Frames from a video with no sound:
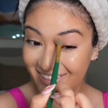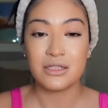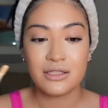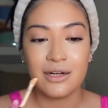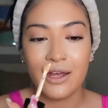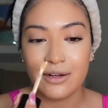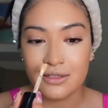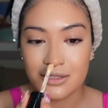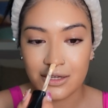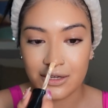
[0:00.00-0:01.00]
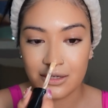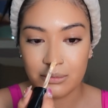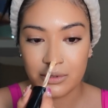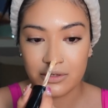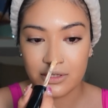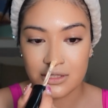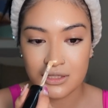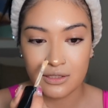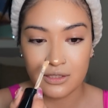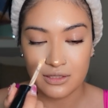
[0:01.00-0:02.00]
Just gonna add a tiny bit of
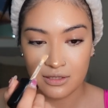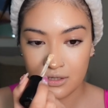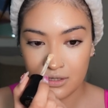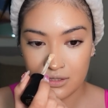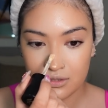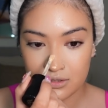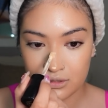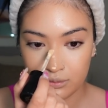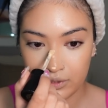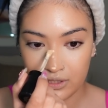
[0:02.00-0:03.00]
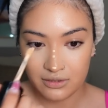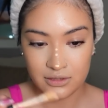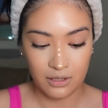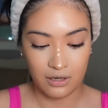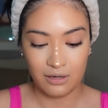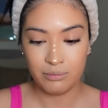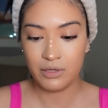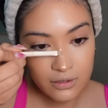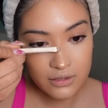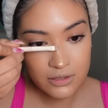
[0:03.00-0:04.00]
concealer just right on top
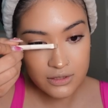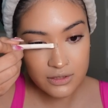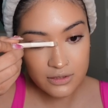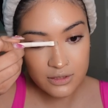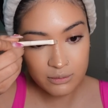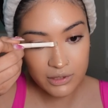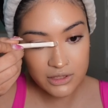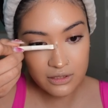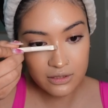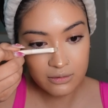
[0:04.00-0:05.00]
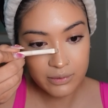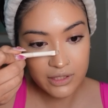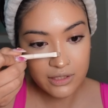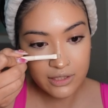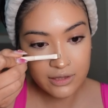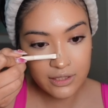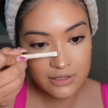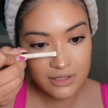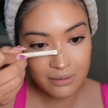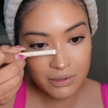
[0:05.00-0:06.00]
and just smudge it a little bit like
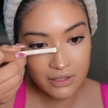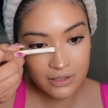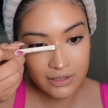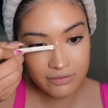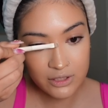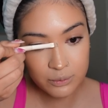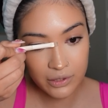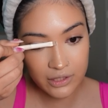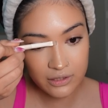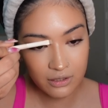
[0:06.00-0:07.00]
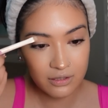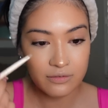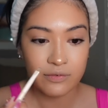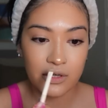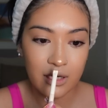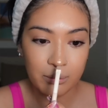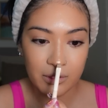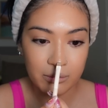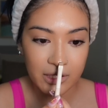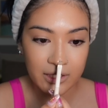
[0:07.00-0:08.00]
this. I'm gonna leave this product on for a couple
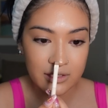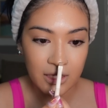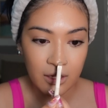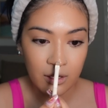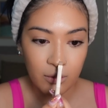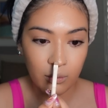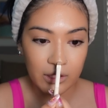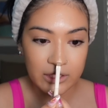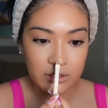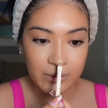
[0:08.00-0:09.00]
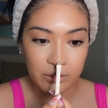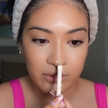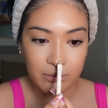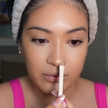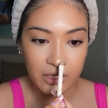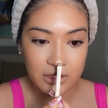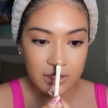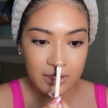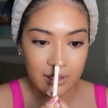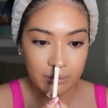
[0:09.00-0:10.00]
of minutes while I do my cream blush
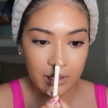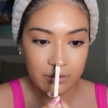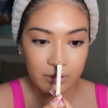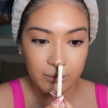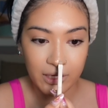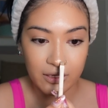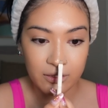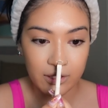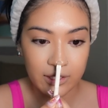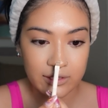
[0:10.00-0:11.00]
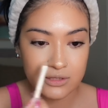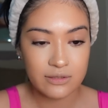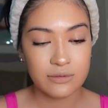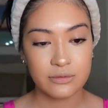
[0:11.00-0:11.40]
and I powder my under eyes.